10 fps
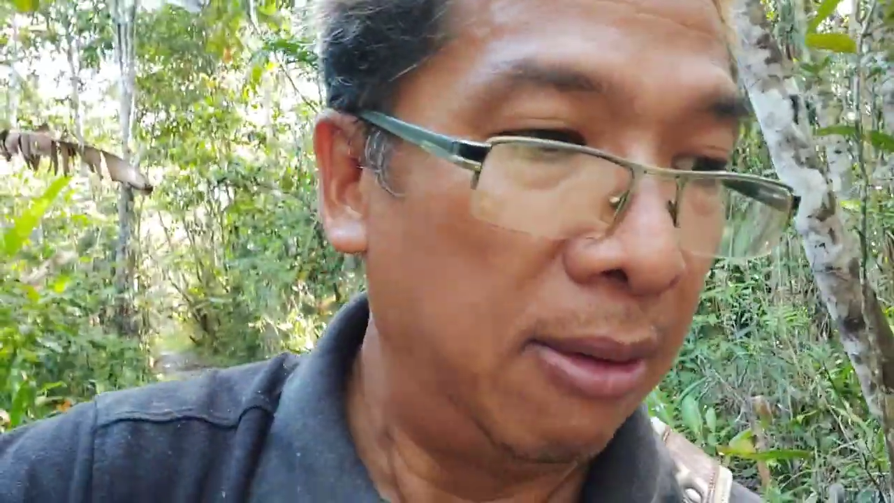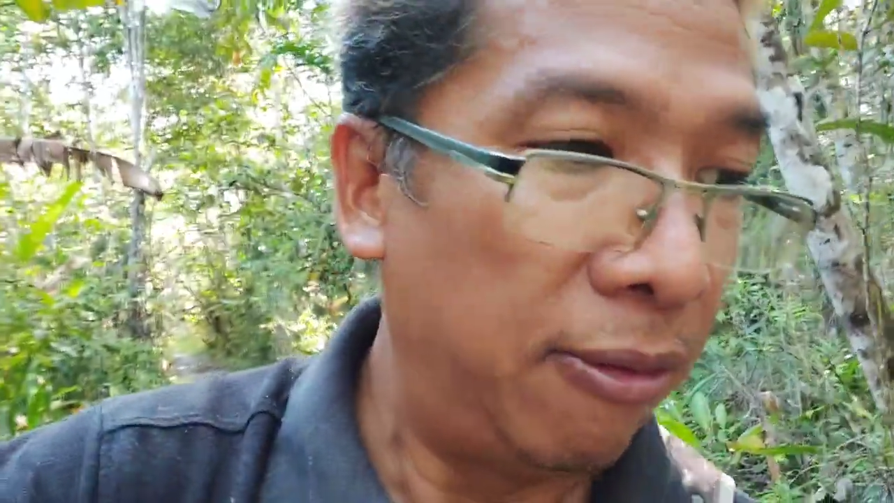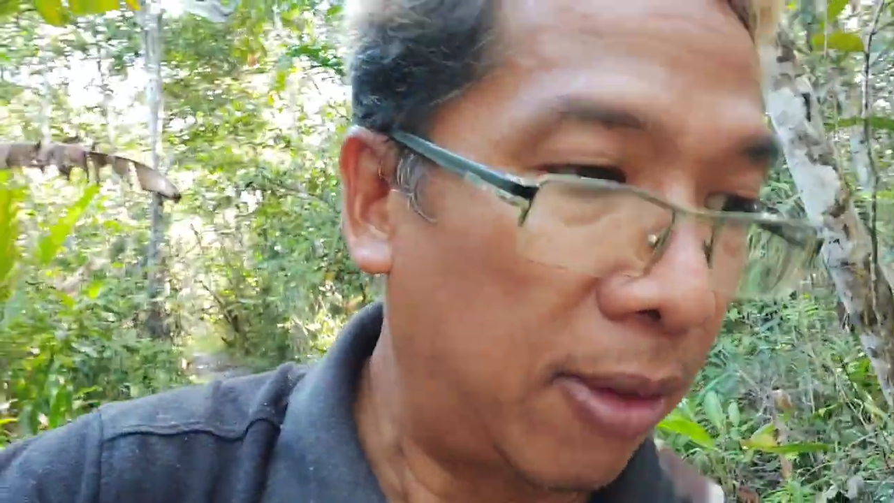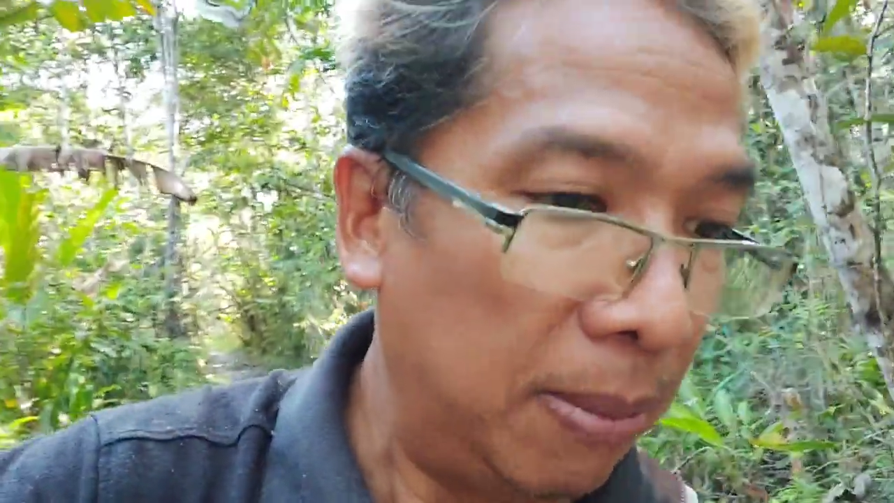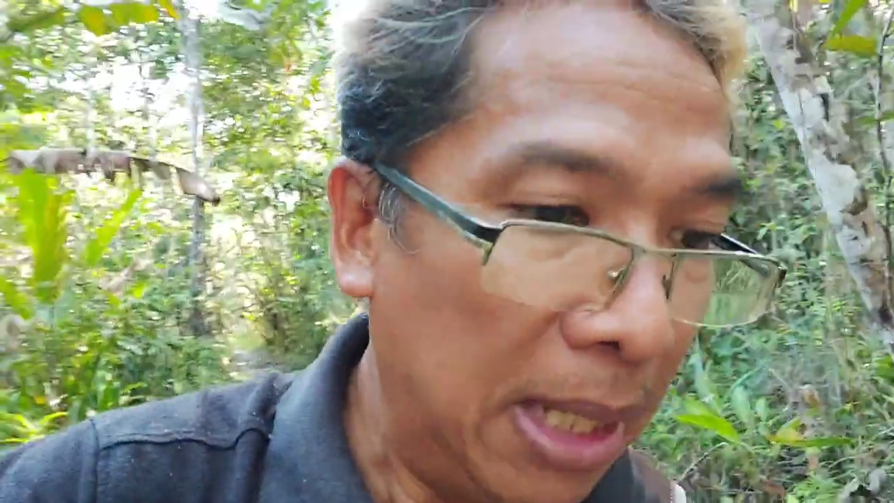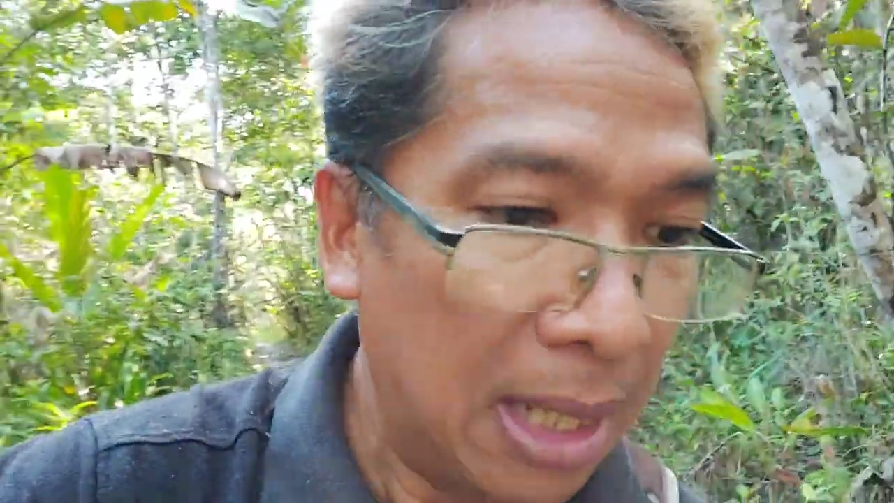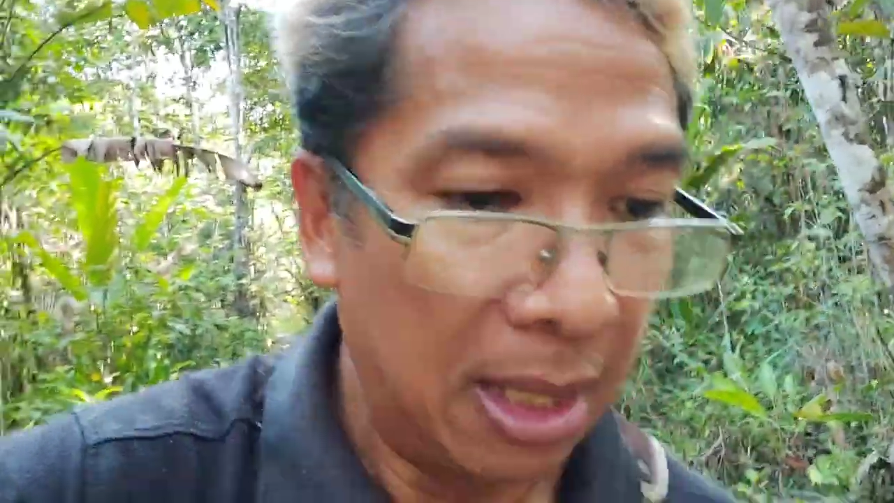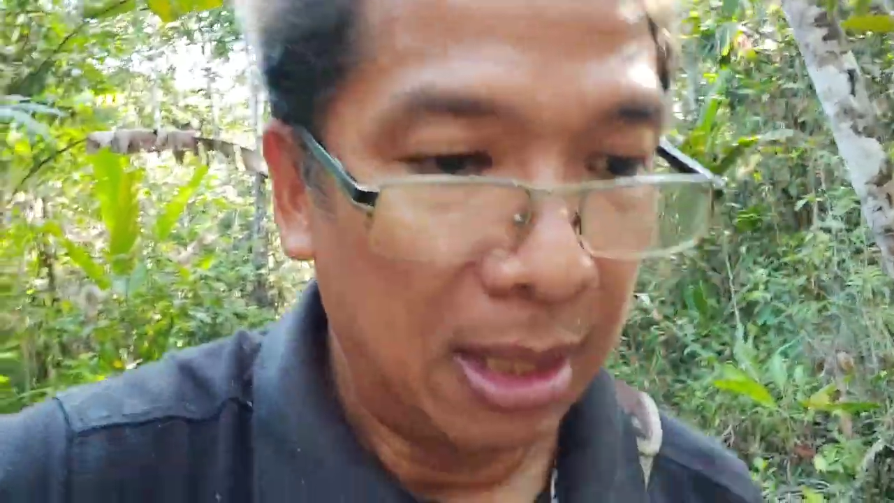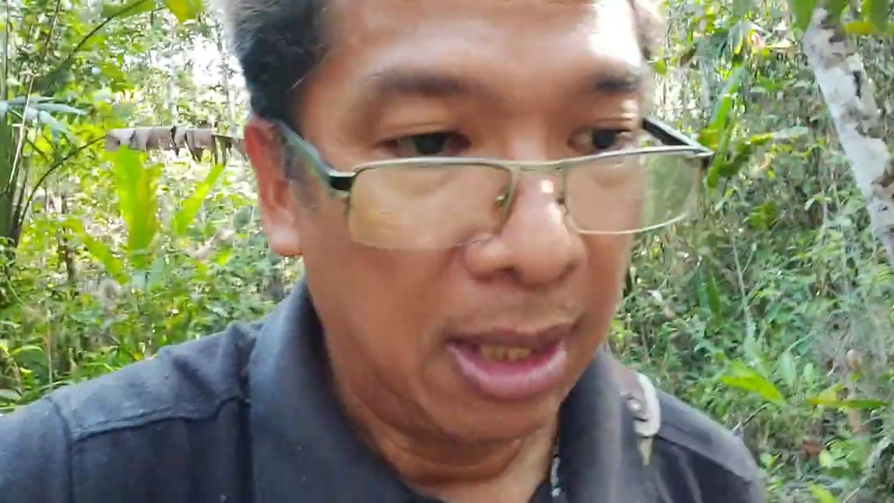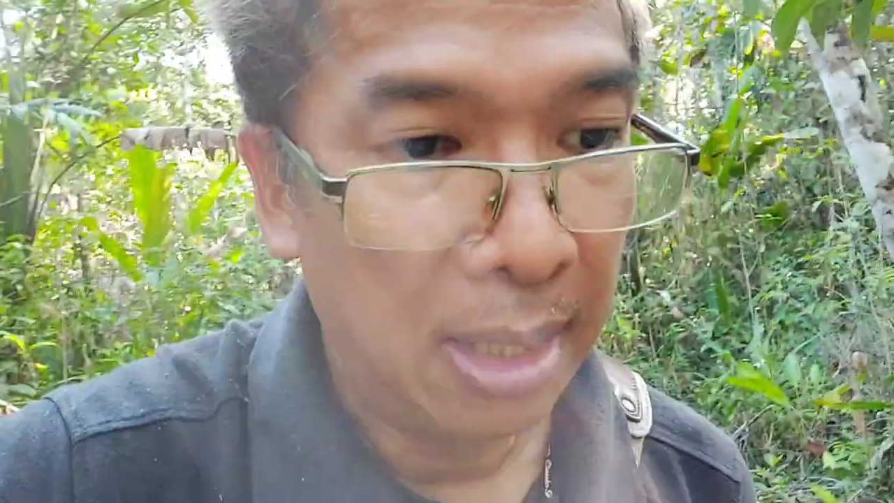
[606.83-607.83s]
from the
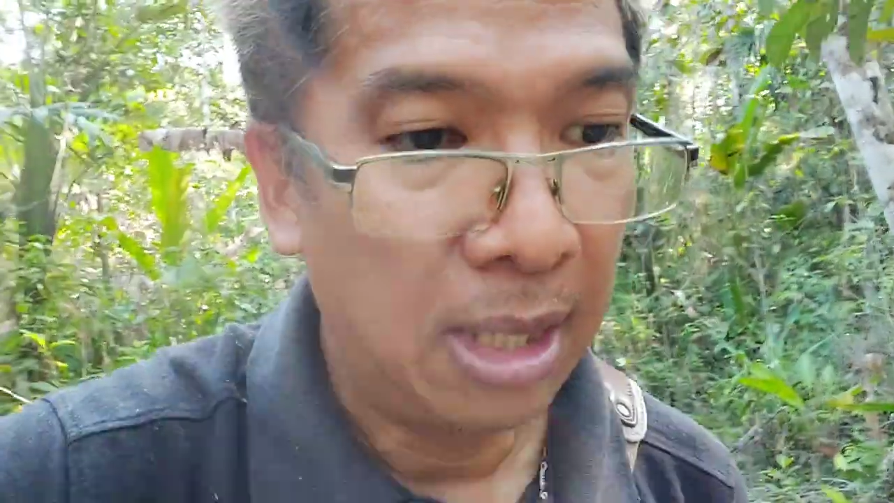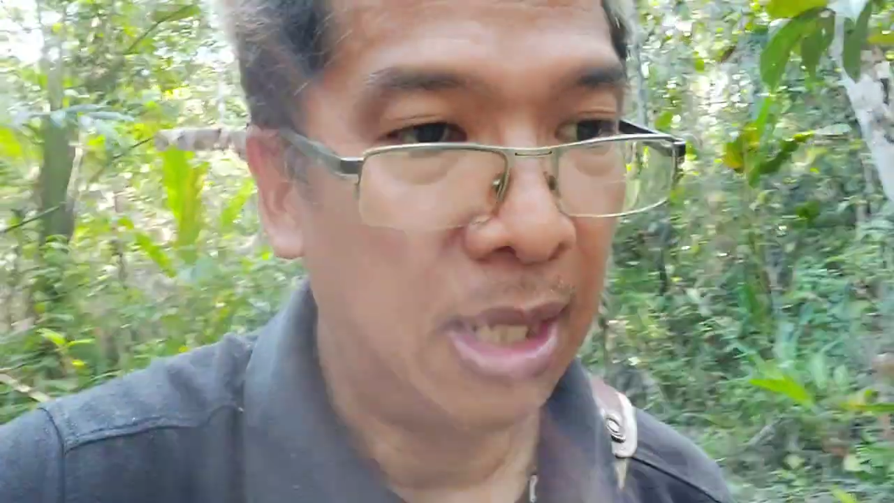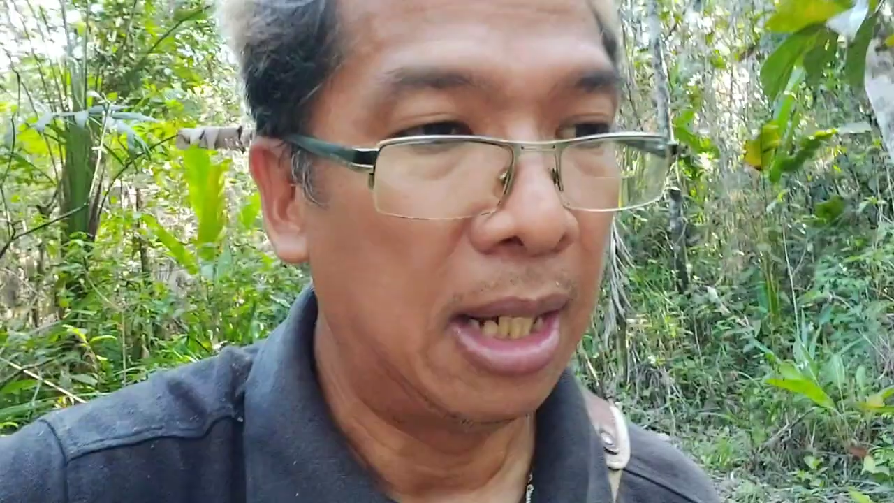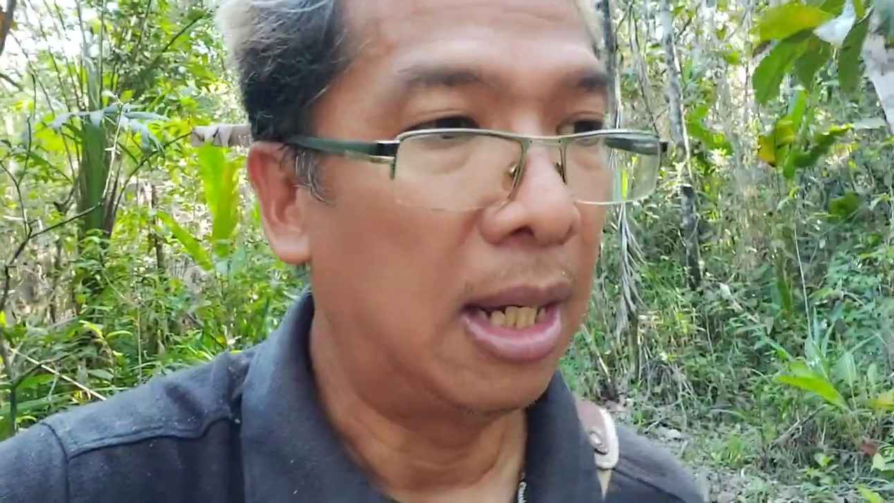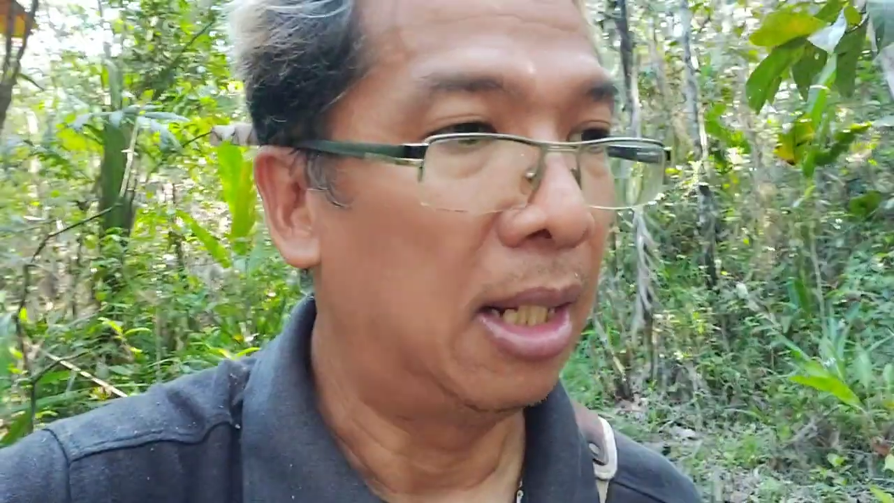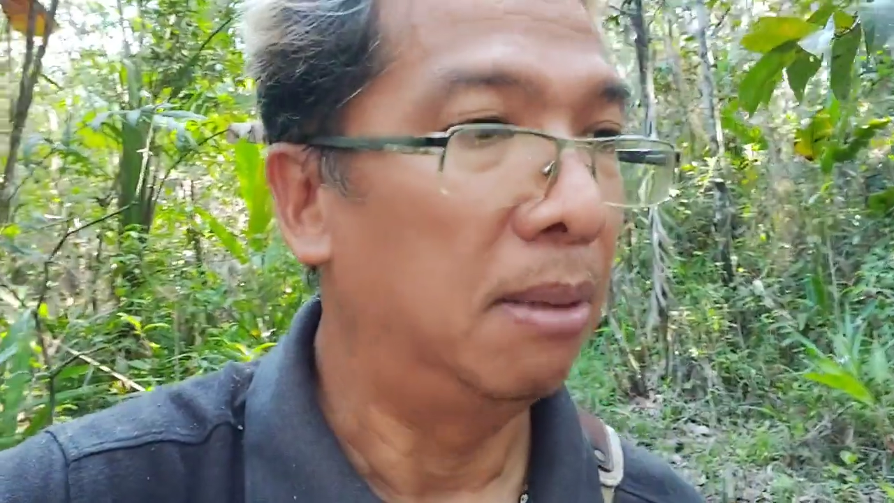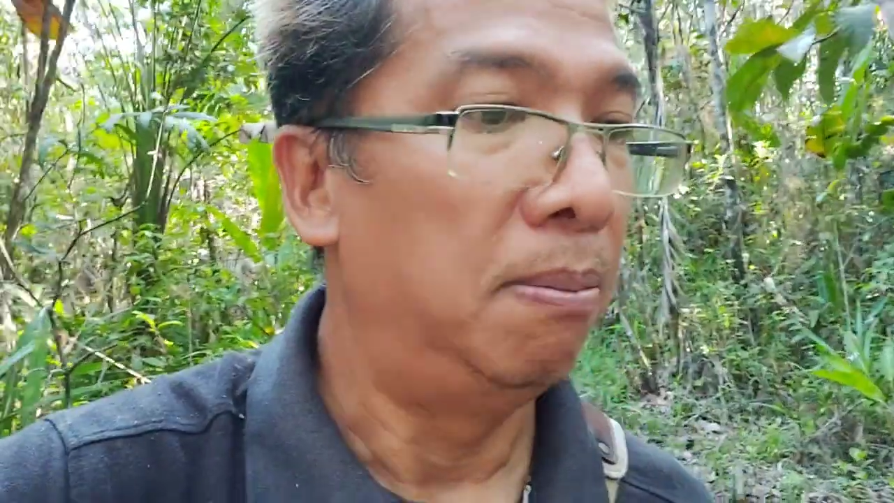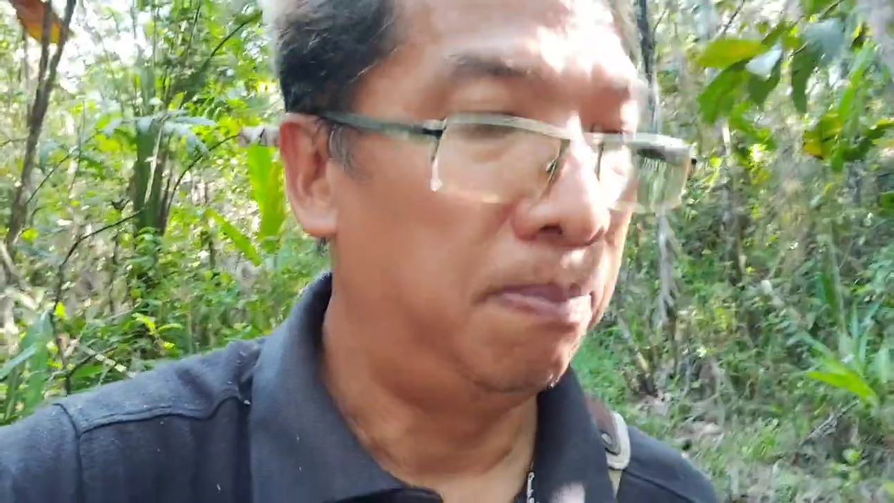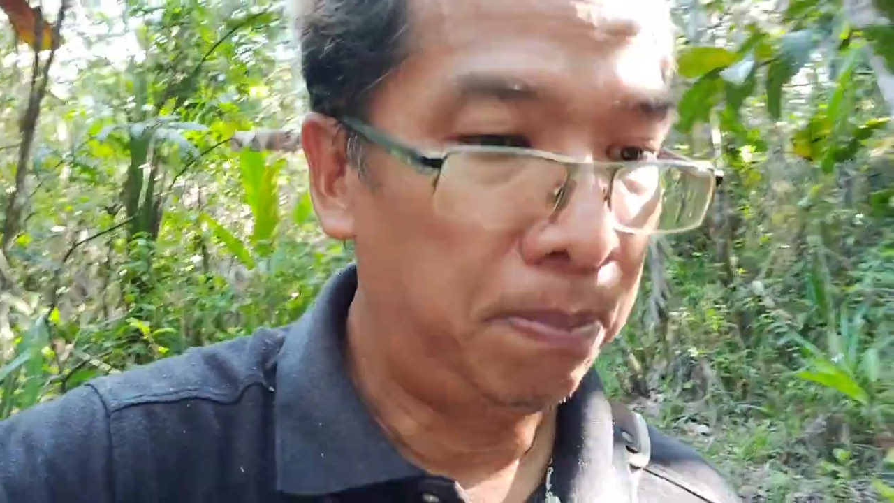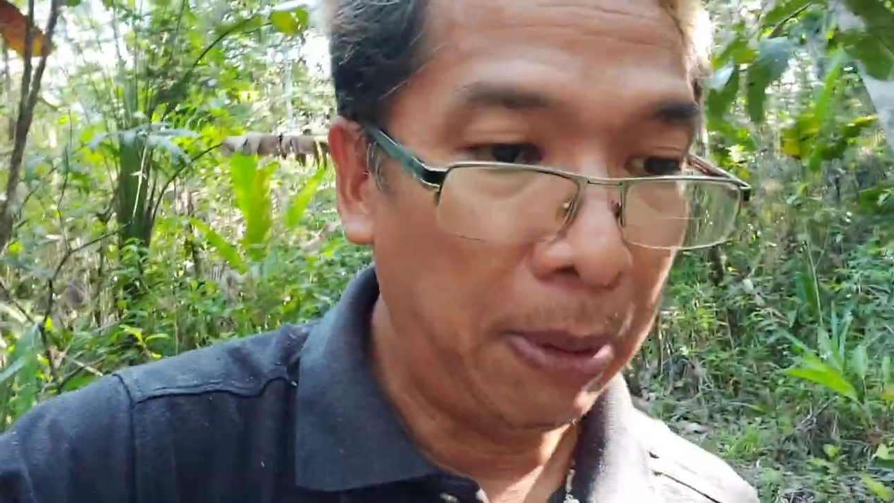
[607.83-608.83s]
land and